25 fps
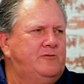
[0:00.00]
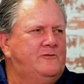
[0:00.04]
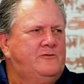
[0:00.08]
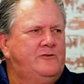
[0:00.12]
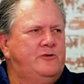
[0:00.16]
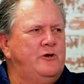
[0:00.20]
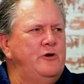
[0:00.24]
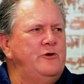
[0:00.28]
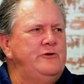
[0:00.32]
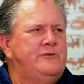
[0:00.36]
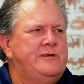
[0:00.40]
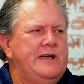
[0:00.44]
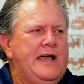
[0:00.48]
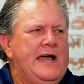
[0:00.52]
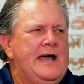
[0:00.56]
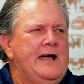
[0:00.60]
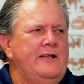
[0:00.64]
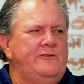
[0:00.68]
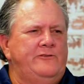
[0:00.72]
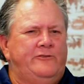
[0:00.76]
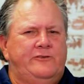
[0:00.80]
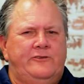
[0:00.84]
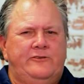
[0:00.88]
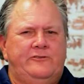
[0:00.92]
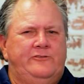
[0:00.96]
two
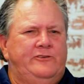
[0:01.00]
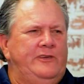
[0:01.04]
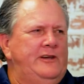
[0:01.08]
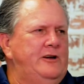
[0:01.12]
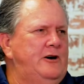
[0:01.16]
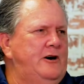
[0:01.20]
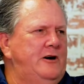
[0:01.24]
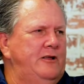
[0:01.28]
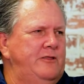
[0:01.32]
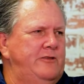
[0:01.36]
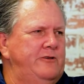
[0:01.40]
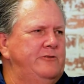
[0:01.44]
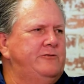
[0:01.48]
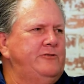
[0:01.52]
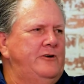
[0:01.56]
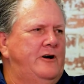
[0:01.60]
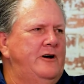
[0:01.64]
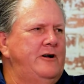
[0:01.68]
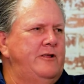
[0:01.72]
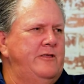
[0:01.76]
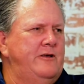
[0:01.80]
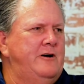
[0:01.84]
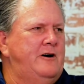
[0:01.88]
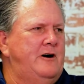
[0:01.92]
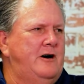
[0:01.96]
towns that sit either side
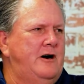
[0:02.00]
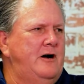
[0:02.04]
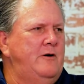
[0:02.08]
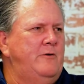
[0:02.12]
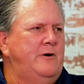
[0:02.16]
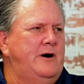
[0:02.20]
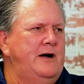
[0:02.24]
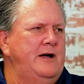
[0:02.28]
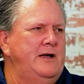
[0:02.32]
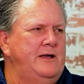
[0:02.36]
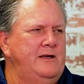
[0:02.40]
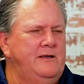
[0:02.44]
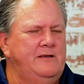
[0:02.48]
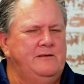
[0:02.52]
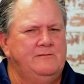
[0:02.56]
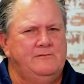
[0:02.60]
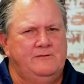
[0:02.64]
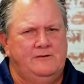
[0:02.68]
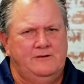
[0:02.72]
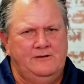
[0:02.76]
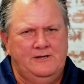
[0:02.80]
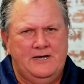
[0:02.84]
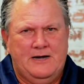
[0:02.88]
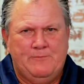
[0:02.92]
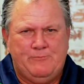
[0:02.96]
of the highway,
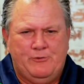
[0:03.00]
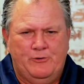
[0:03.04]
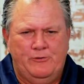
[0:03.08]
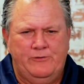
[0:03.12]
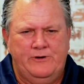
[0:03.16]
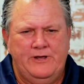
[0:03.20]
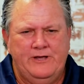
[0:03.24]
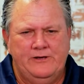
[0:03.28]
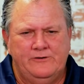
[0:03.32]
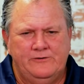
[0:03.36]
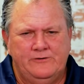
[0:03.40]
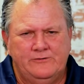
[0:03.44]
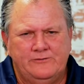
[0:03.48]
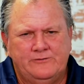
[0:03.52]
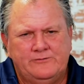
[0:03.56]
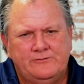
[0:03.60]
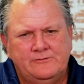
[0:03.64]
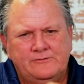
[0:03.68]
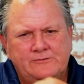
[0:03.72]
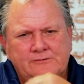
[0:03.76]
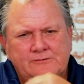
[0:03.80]
up on hills.